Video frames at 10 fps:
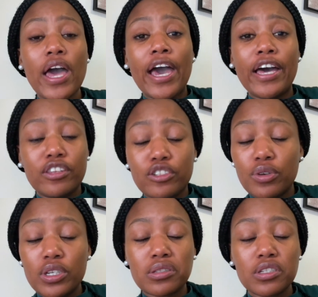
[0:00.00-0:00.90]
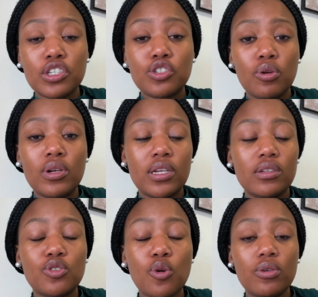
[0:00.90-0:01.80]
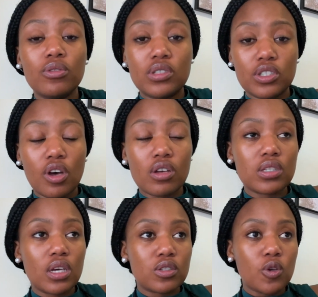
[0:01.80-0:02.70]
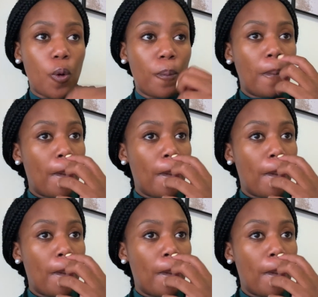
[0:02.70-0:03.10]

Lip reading: and the dress is a total disaster. So